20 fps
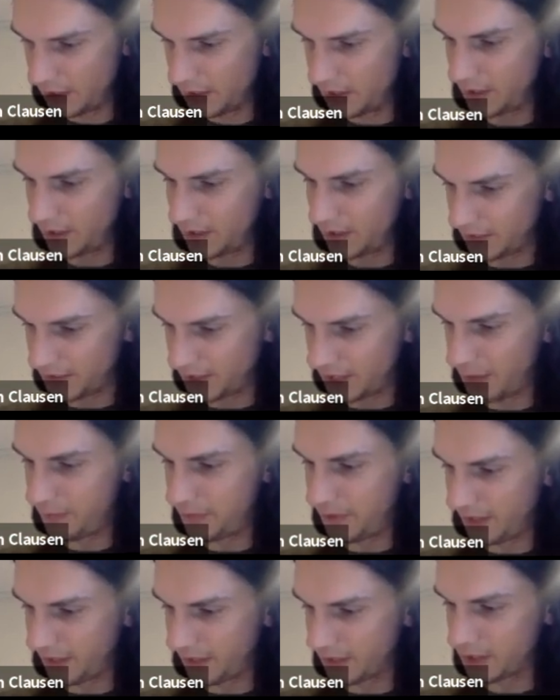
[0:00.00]
is the same
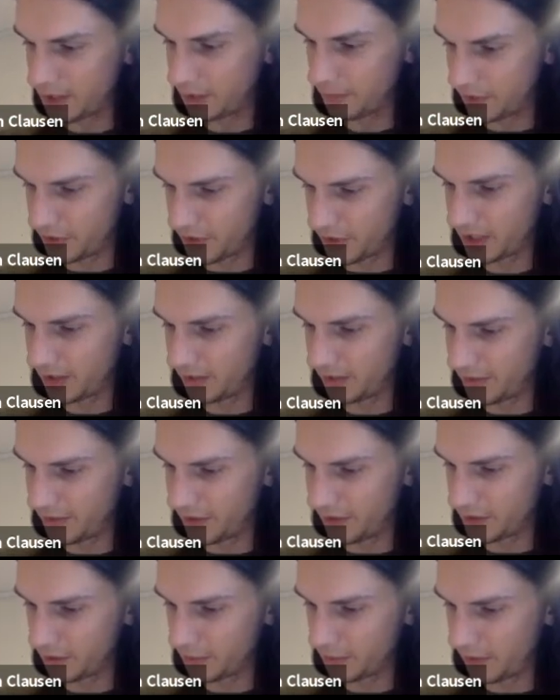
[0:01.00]
thing as the projective
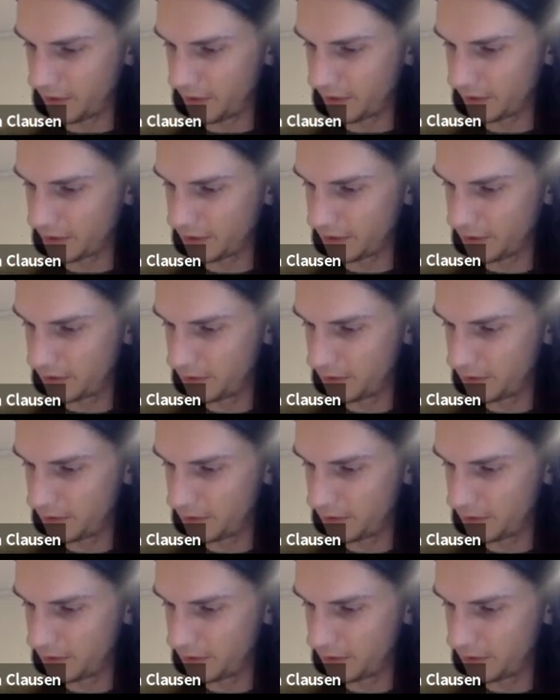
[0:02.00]
tensor product.